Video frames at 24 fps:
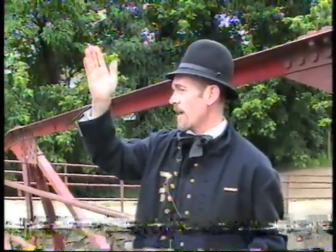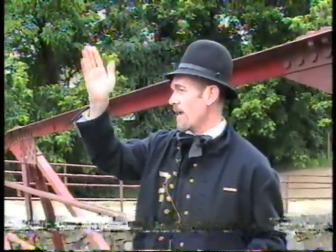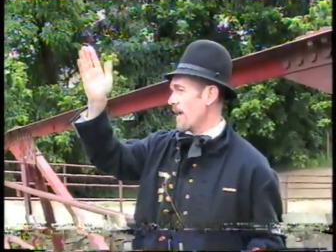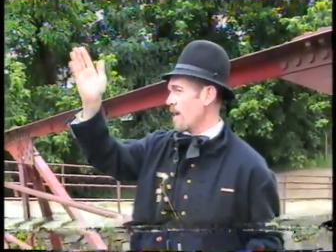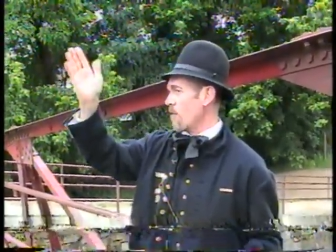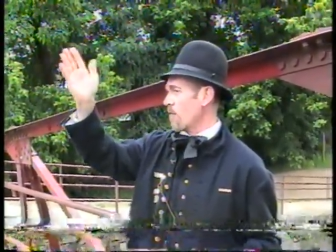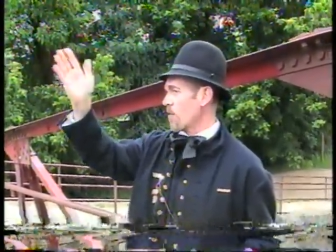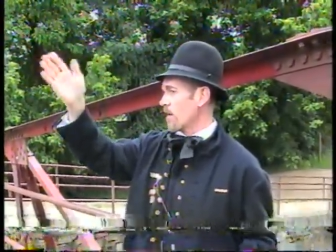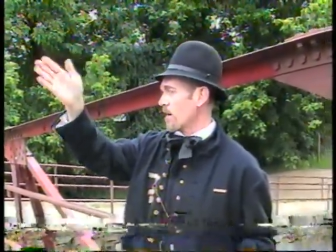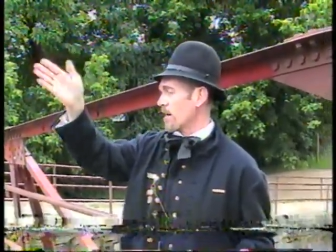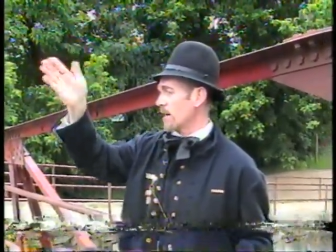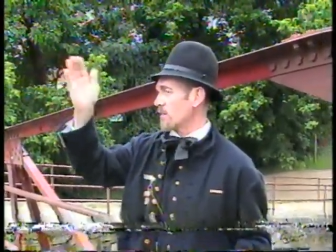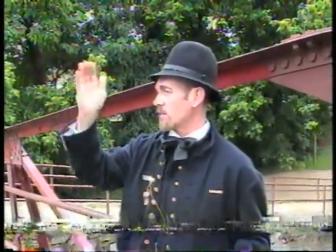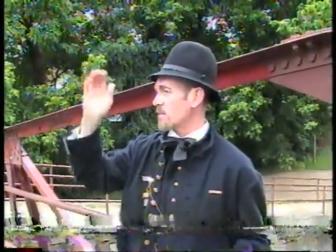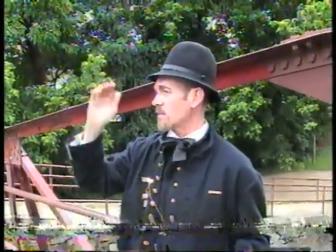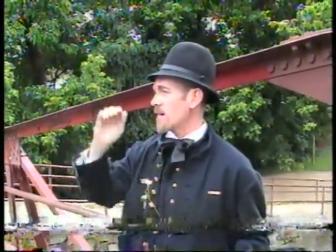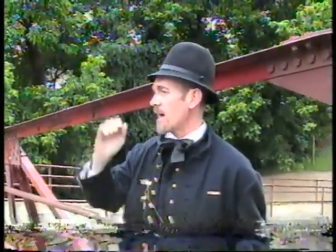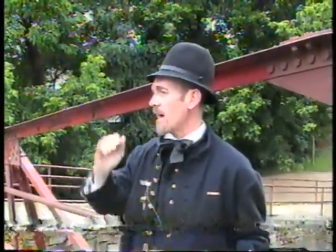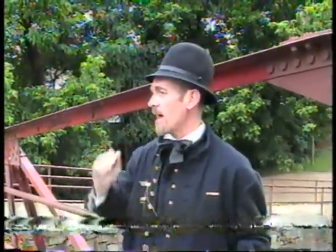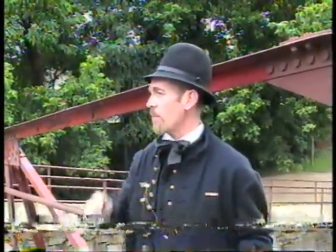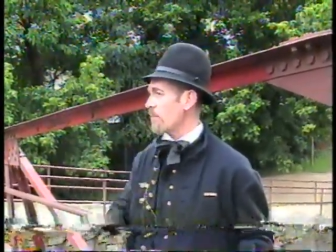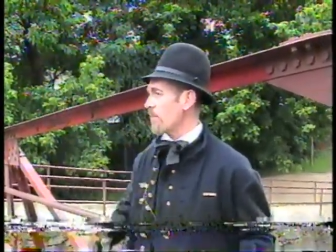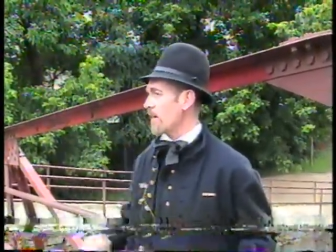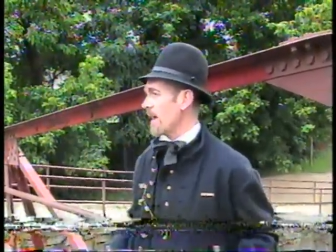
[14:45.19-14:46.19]
and we're going to
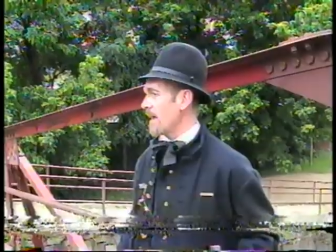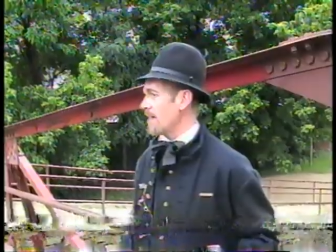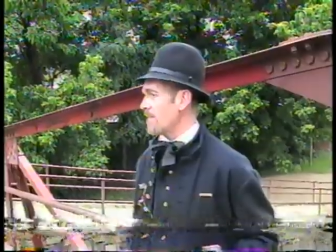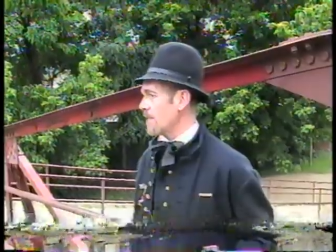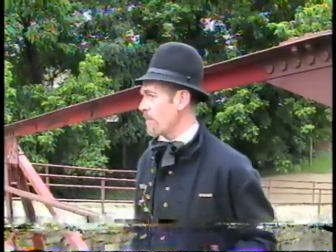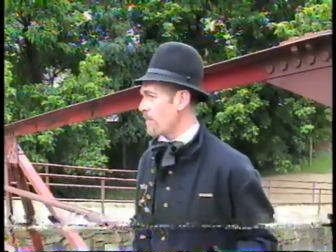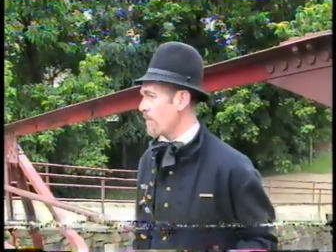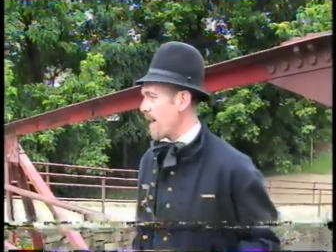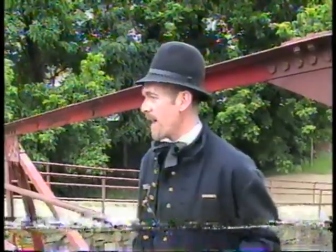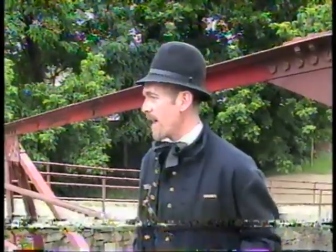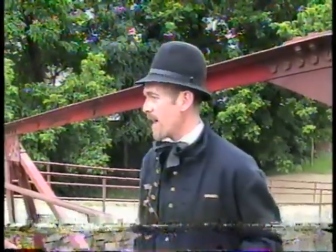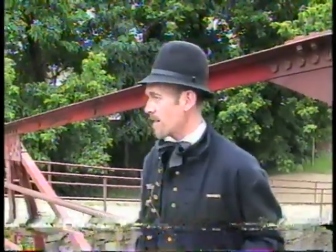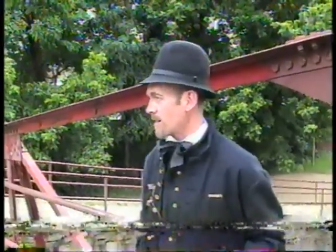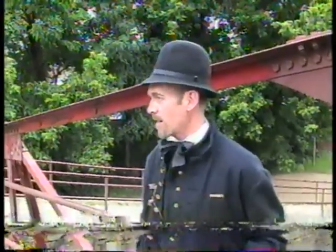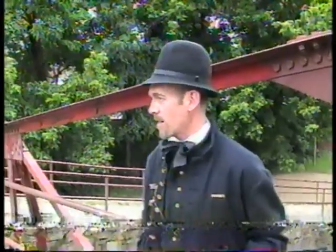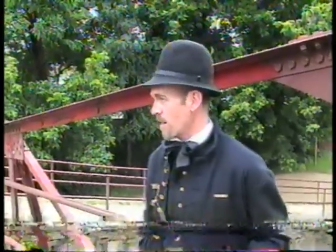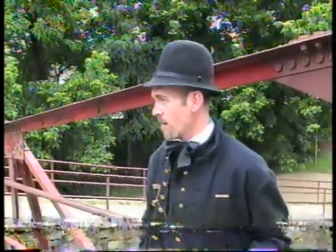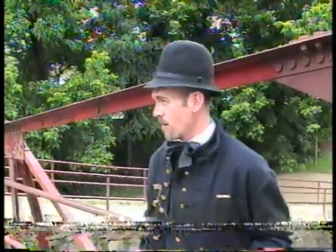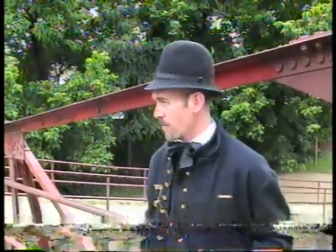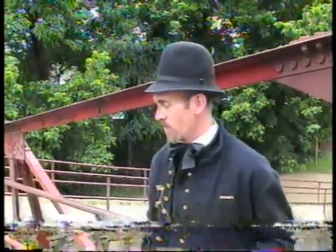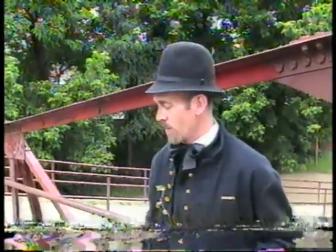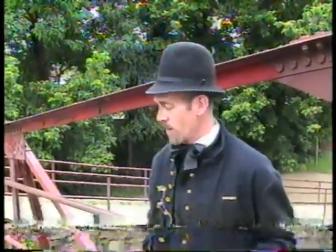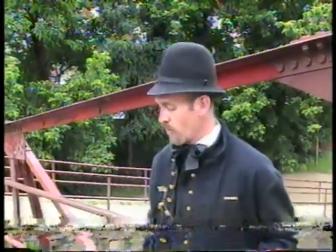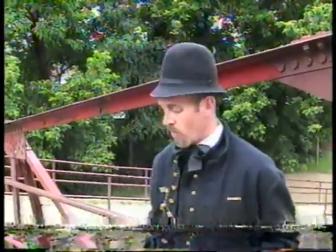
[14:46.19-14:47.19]
stop at the back
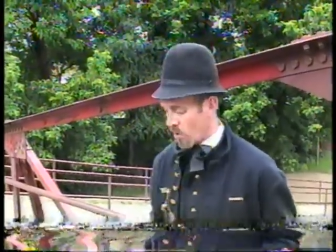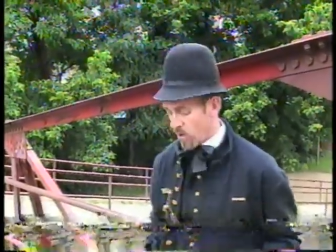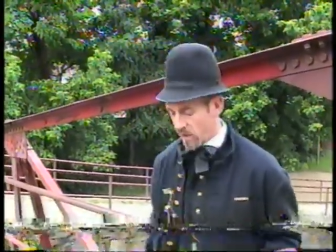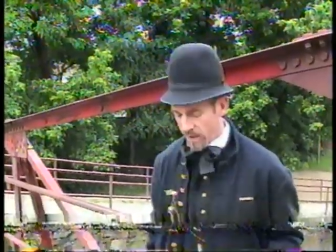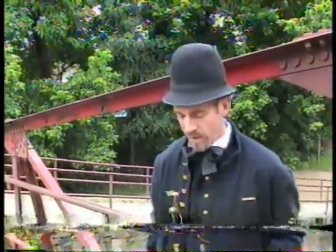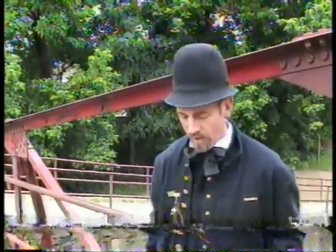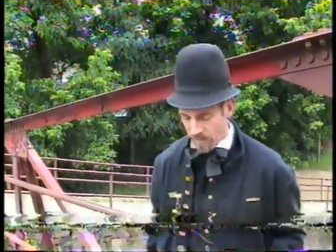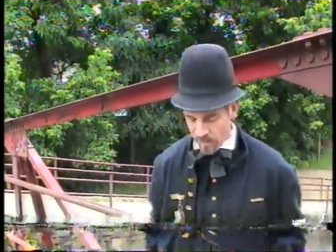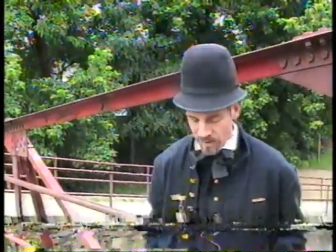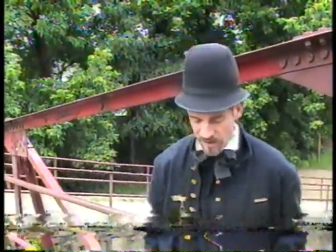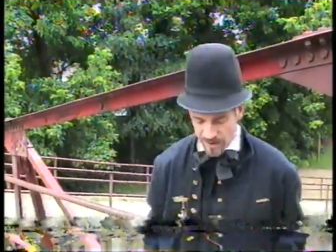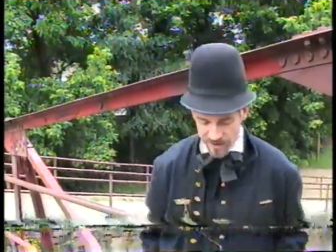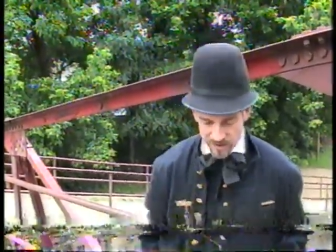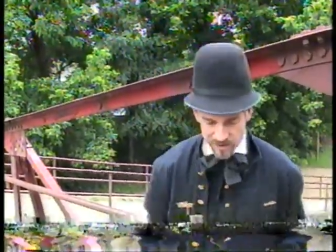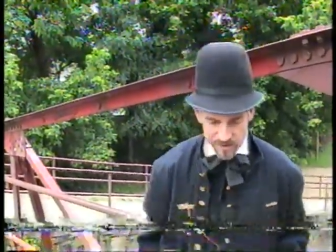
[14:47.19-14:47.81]
of the marketplace,